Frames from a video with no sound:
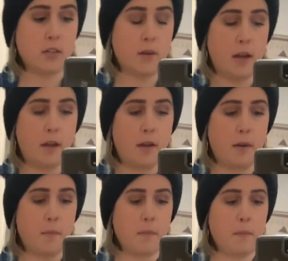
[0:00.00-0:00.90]

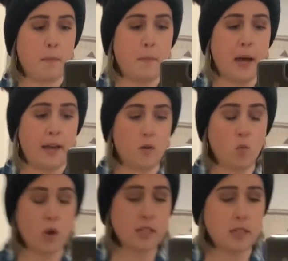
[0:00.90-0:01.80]
But
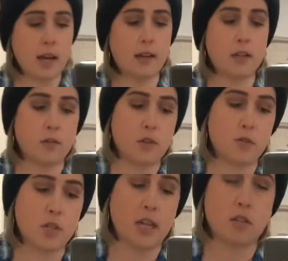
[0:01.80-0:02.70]
one side note,
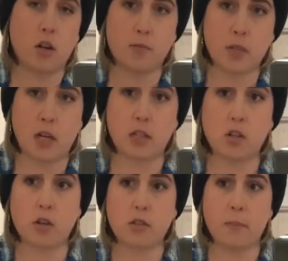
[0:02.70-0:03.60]
those tank tops that I
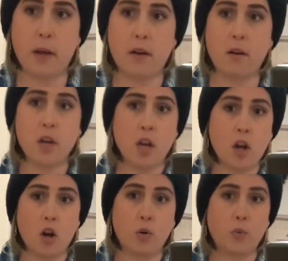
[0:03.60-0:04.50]
talked about
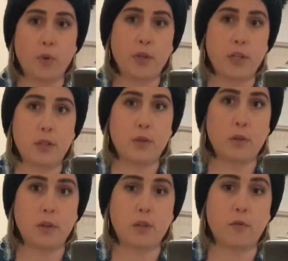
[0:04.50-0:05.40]
are really
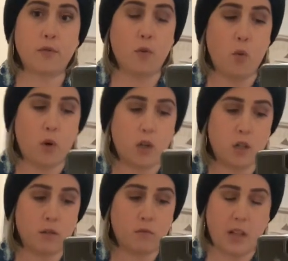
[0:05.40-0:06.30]
good
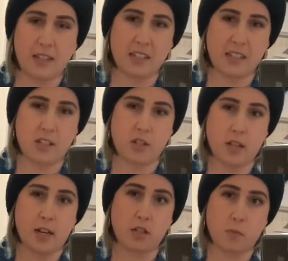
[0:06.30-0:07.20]
for, like I said, just
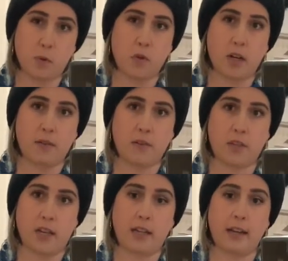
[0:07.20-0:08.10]
kind of smoothing
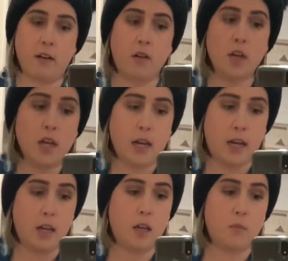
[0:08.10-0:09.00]
everything out.
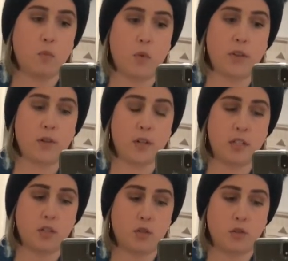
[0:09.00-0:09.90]
Whether
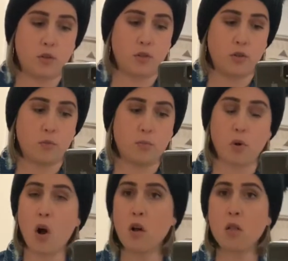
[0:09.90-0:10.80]
it's your
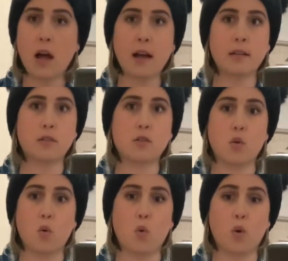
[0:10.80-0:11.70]
bra lines
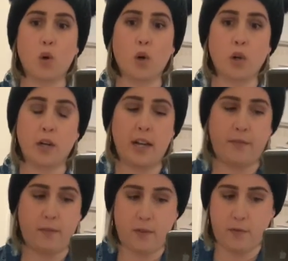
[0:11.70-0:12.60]
or
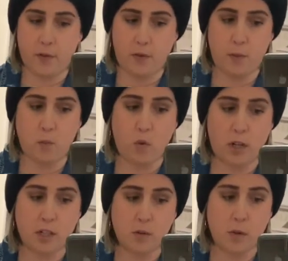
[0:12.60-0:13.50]
if you want
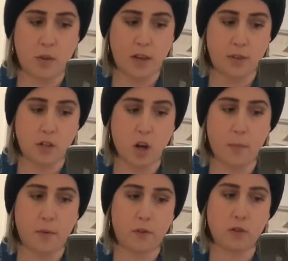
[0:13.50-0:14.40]
to smooth out the
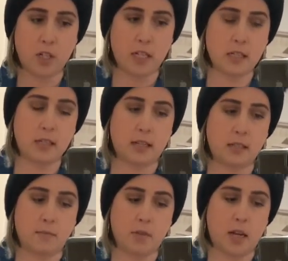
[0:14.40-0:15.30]
top of your jeans, like
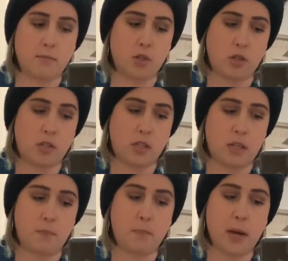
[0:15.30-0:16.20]
sometimes you can
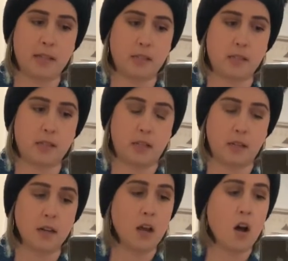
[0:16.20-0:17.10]
see buttons
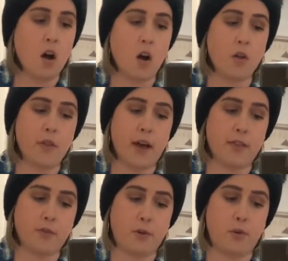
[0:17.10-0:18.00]
and all
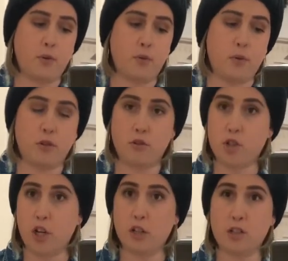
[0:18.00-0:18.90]
that through your
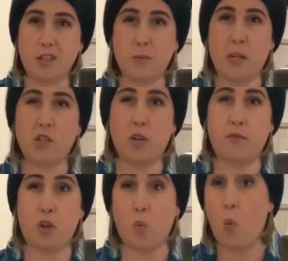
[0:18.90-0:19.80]
shirts, especially if
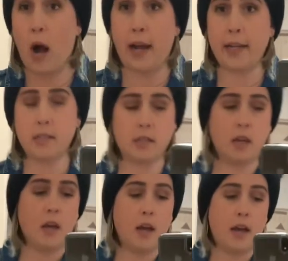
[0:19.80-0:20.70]
they're white
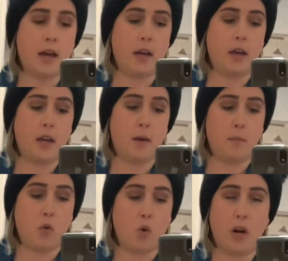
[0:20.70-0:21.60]

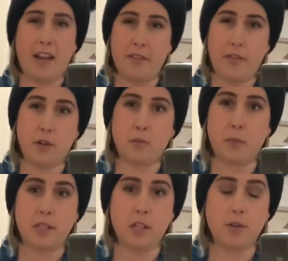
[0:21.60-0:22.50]
or a thinner
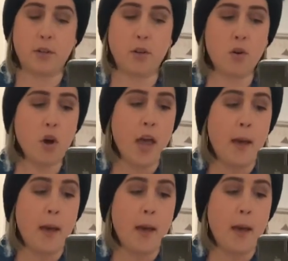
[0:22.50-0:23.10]
material.